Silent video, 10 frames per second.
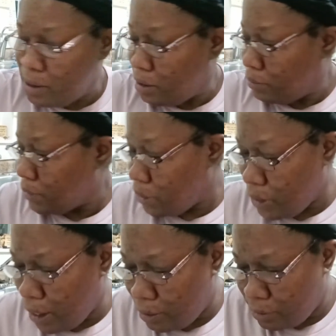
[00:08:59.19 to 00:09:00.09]
Let me show
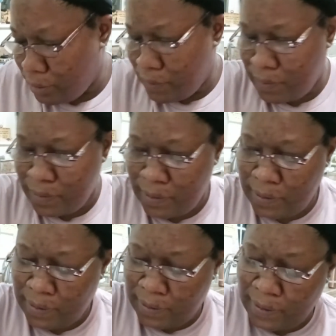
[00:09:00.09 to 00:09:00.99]
y'all.
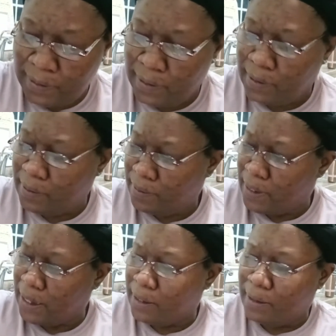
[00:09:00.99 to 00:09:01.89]
Okay.